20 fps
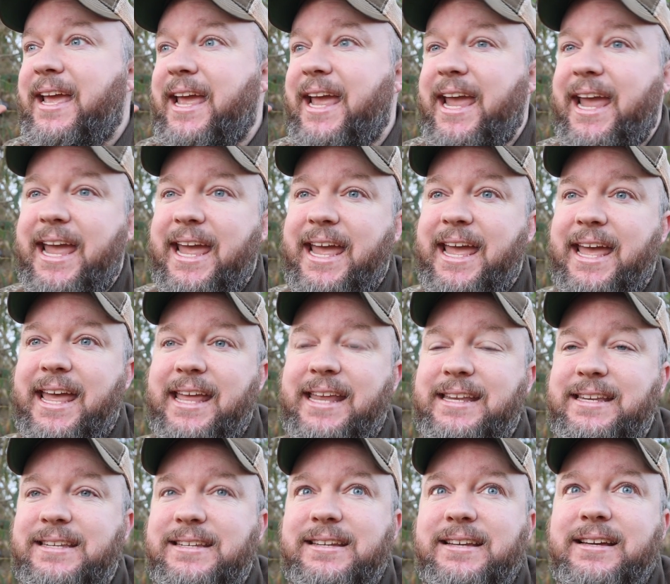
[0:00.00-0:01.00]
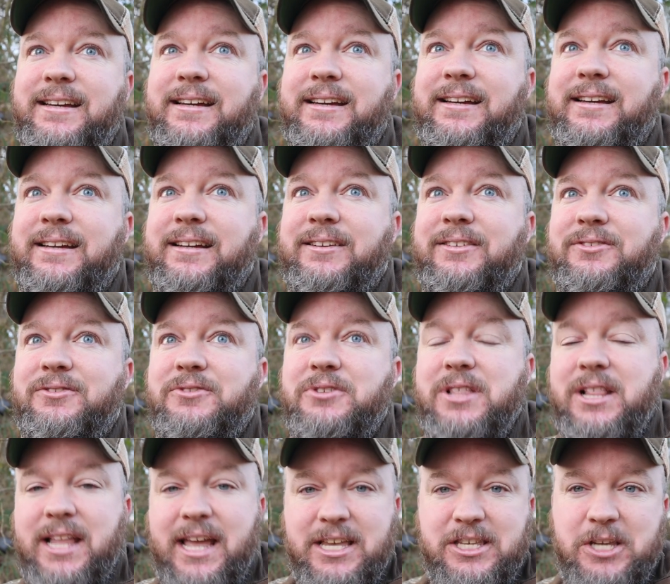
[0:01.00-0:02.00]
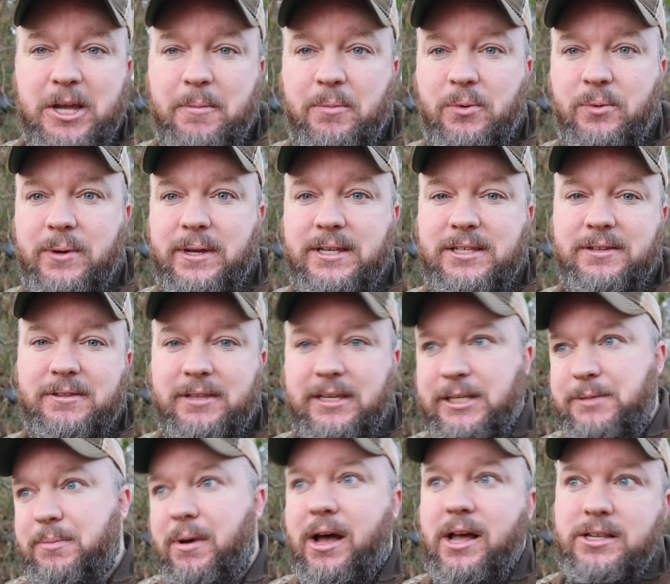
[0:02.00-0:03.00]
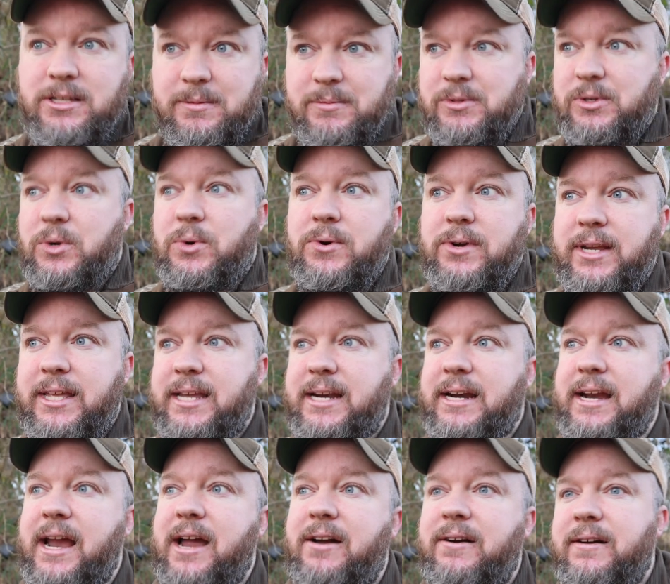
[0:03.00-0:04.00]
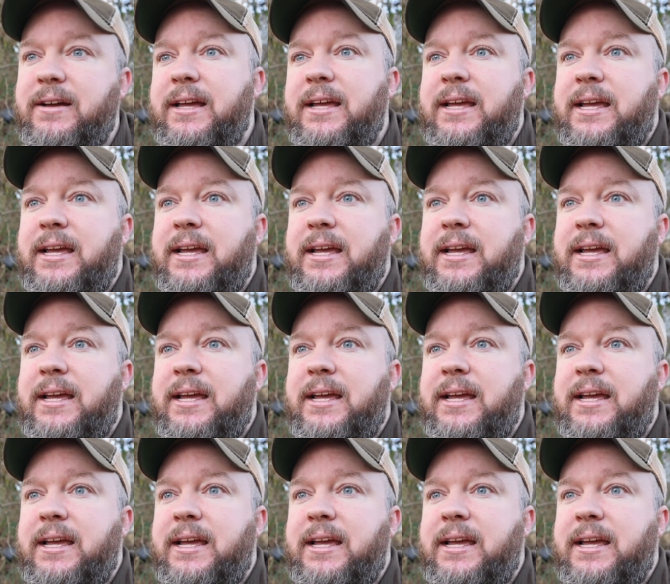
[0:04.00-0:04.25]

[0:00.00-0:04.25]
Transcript: and for the last couple weeks of these possums going in and out,